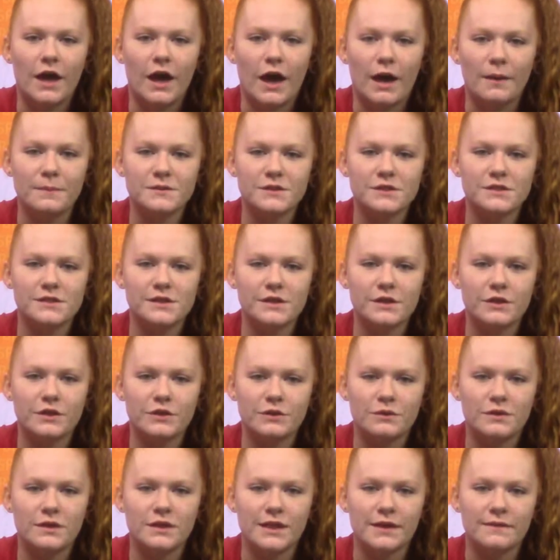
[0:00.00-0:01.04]
Options
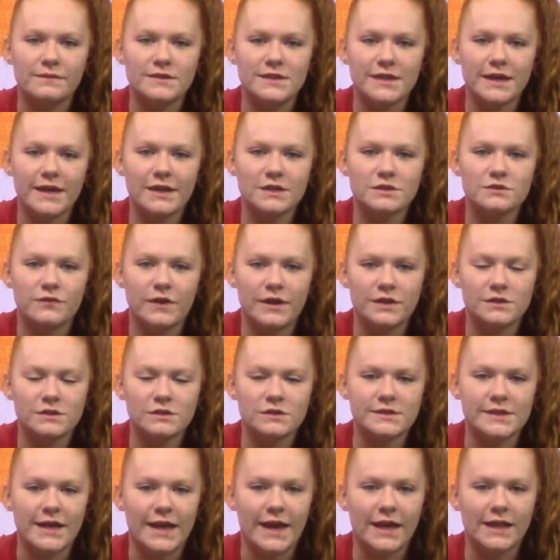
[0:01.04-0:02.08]
include lift tickets,
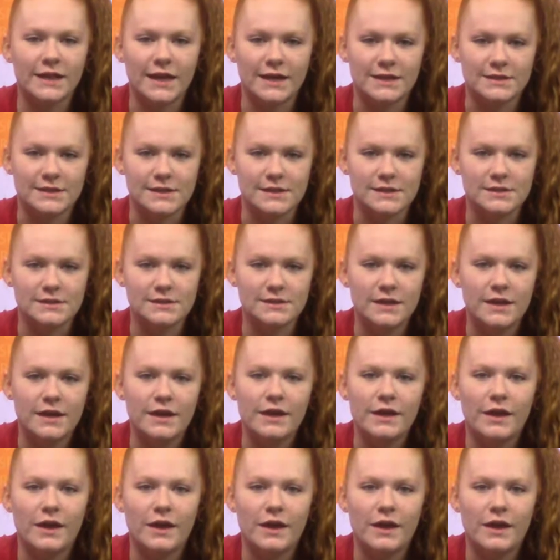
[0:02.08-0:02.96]
rentals, and lessons.